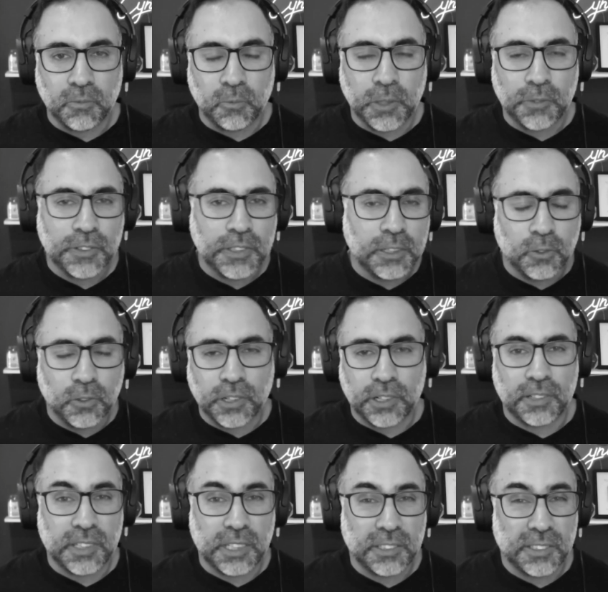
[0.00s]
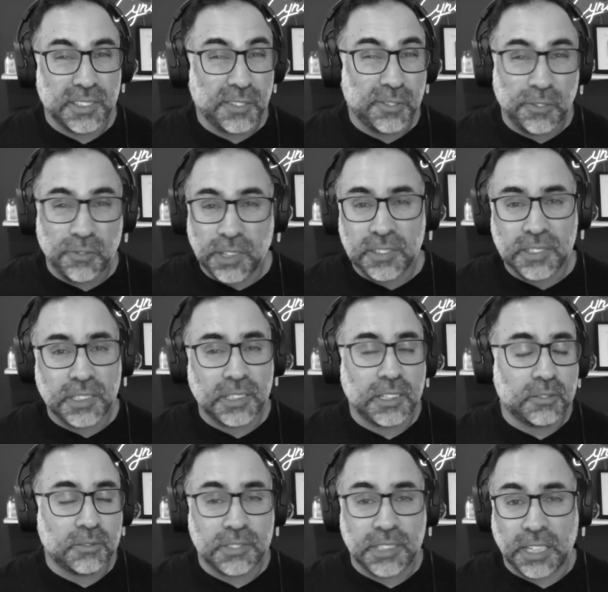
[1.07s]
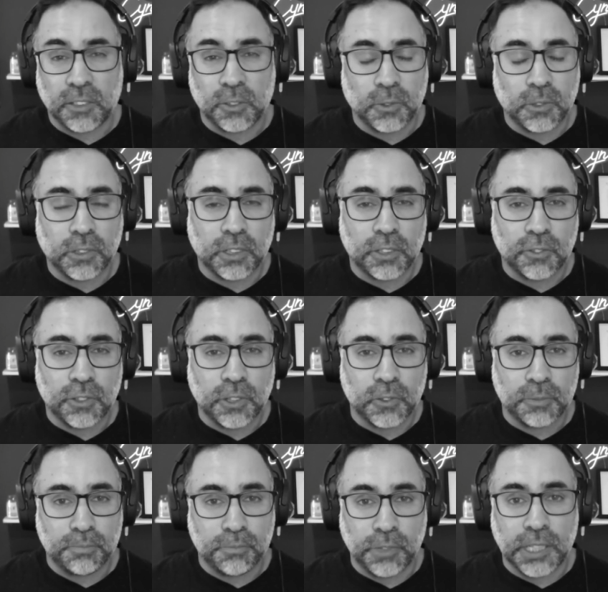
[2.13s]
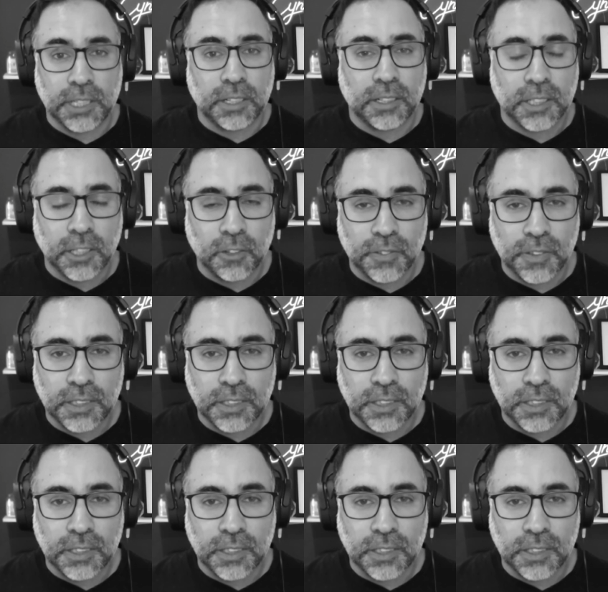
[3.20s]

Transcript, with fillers: we've seen organizations, they've invested in technical controls brilliantly over the